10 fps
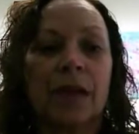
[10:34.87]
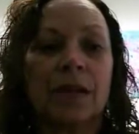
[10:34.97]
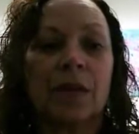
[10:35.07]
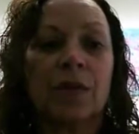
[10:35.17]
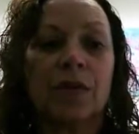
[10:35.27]

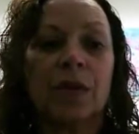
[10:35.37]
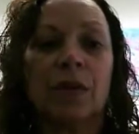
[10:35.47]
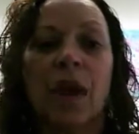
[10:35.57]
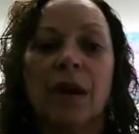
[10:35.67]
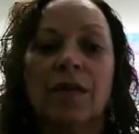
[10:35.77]
So there's a
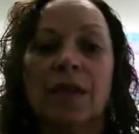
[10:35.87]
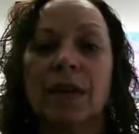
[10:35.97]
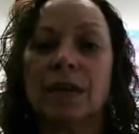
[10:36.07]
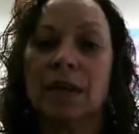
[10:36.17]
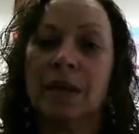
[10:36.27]
lot of
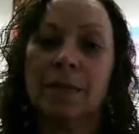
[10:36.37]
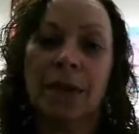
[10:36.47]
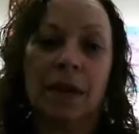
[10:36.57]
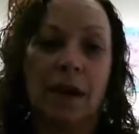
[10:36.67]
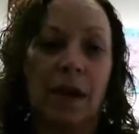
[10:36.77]
things that can
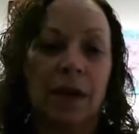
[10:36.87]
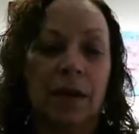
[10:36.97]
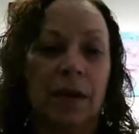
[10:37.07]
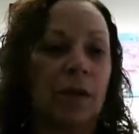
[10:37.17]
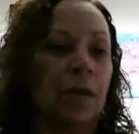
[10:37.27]
be
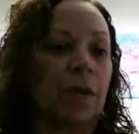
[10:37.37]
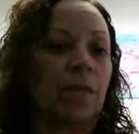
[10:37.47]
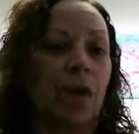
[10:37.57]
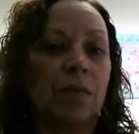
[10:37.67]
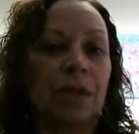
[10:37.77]
done. You
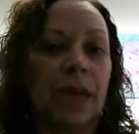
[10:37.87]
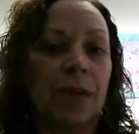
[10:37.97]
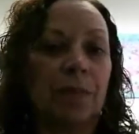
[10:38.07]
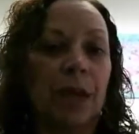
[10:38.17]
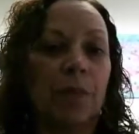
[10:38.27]
can
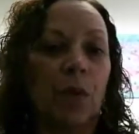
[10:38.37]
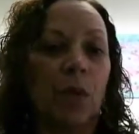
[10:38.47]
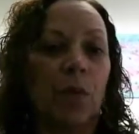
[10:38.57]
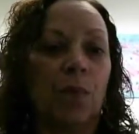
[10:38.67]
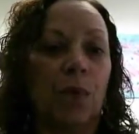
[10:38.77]
rotate
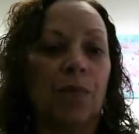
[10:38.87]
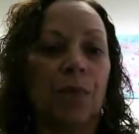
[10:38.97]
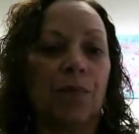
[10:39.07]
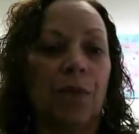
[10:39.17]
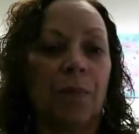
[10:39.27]
people, move
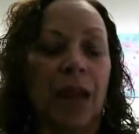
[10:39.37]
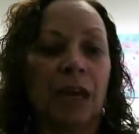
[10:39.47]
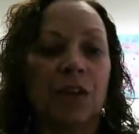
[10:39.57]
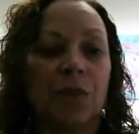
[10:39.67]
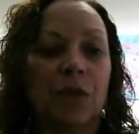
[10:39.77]
them from
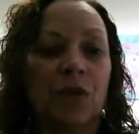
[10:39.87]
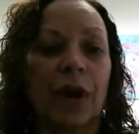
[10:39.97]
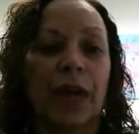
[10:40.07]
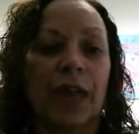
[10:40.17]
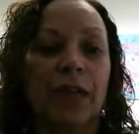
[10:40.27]
management
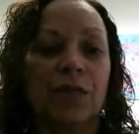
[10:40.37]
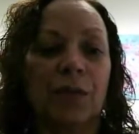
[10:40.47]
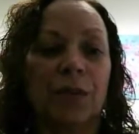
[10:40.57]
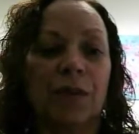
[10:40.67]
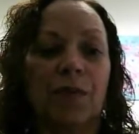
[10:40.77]
trainees
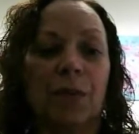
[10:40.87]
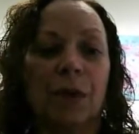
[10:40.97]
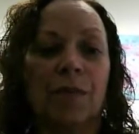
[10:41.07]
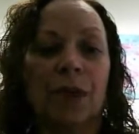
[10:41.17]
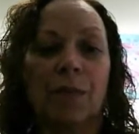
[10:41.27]
from
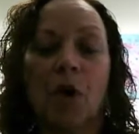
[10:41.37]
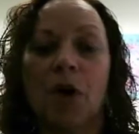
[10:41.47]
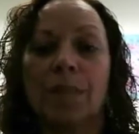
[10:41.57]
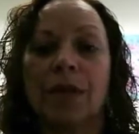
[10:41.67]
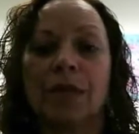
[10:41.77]
different
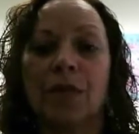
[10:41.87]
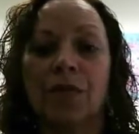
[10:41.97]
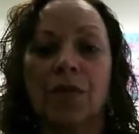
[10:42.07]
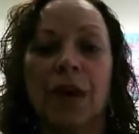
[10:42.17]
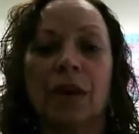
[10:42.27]
departments so
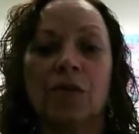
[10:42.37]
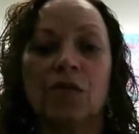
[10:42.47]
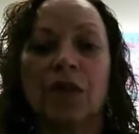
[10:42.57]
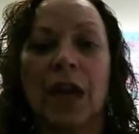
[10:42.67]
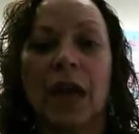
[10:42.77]
that they
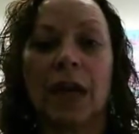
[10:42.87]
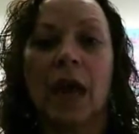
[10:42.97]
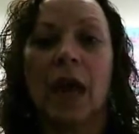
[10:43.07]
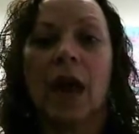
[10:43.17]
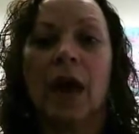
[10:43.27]
understand
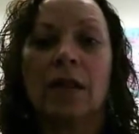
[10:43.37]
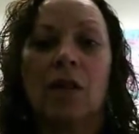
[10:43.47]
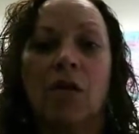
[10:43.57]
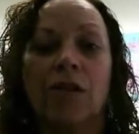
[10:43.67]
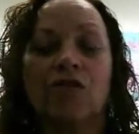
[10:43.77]
a
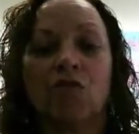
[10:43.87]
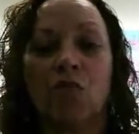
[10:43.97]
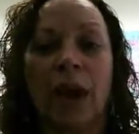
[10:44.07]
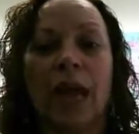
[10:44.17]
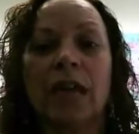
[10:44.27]
large
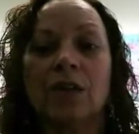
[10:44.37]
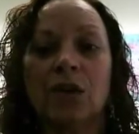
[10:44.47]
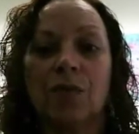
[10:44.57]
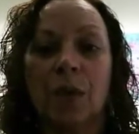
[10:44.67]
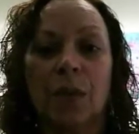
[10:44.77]

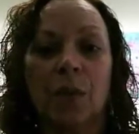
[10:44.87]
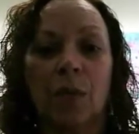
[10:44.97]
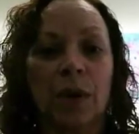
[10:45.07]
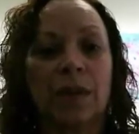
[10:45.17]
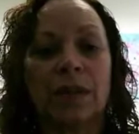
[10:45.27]
range of what the
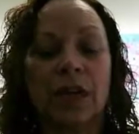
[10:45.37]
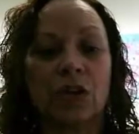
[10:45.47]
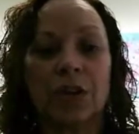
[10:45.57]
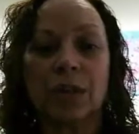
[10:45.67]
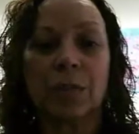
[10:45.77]

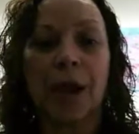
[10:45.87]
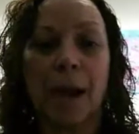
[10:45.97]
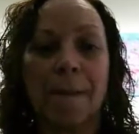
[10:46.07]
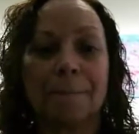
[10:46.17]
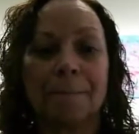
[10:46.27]
organization is about.